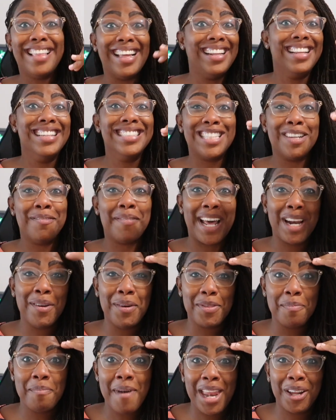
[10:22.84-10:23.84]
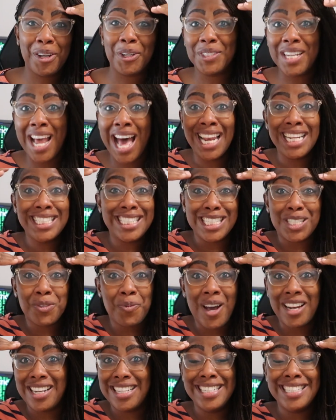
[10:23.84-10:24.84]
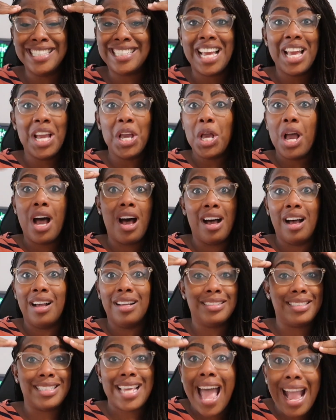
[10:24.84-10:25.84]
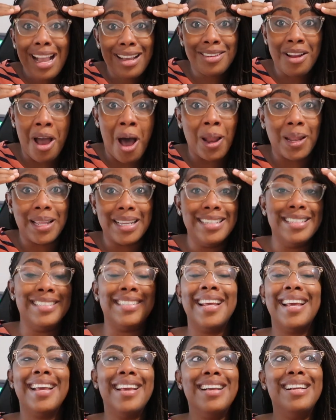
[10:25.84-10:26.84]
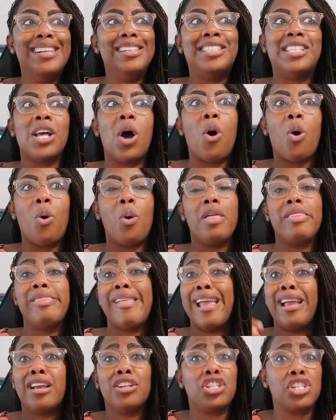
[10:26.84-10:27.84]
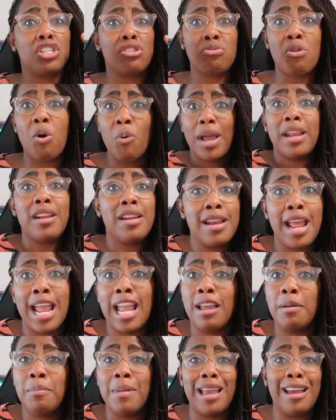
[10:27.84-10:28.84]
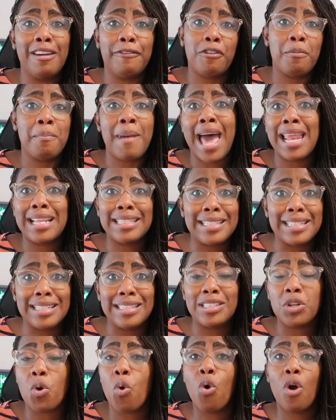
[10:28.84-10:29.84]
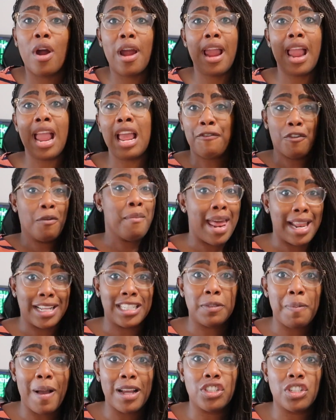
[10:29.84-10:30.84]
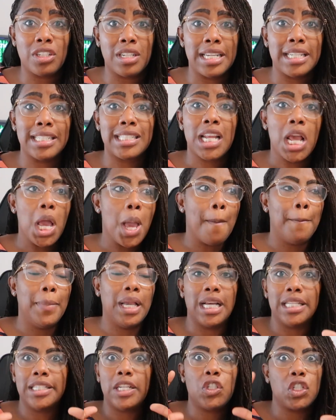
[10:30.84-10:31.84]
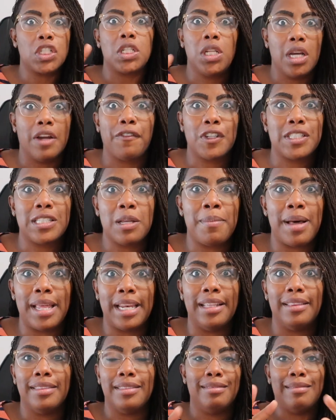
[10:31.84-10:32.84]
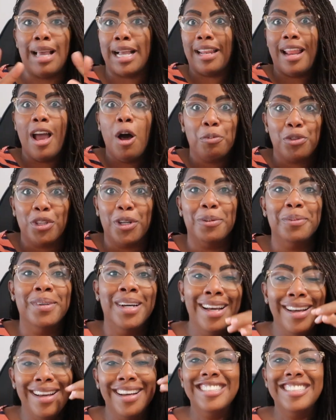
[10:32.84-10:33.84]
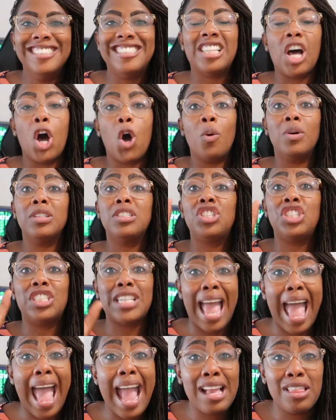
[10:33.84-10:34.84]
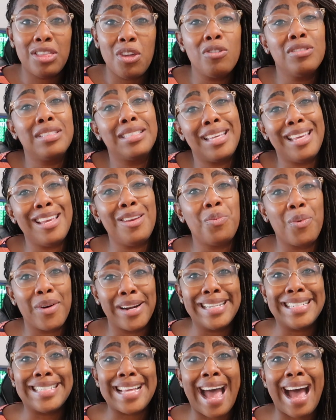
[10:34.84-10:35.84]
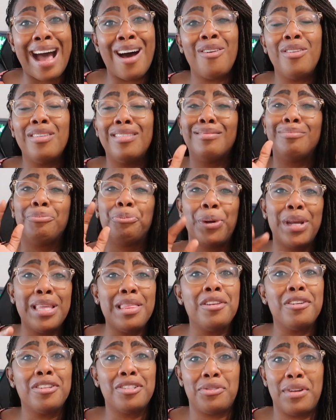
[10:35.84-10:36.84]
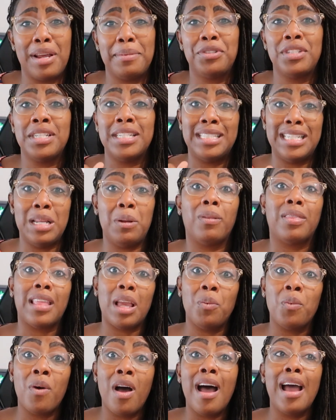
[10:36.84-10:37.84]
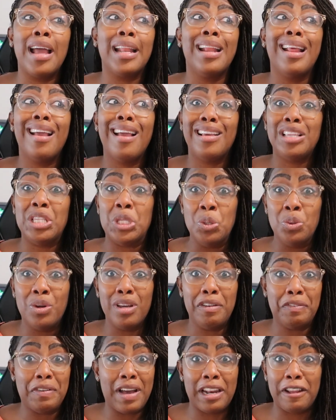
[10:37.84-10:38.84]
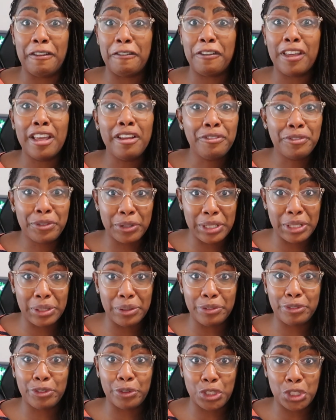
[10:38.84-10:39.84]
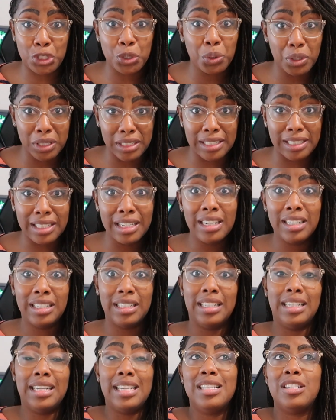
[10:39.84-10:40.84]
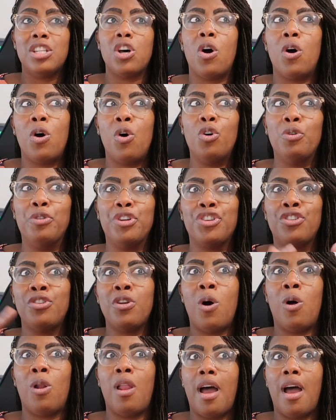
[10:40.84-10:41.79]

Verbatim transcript: they need somebody with medical knowledge as well as uh, tech knowledge so they could just throw in a name informaticist or informatics specialist because they're just looking for somebody that can help them. So check those keywords out, read the description to see what they want. You could find a fit for you for sure. So just know,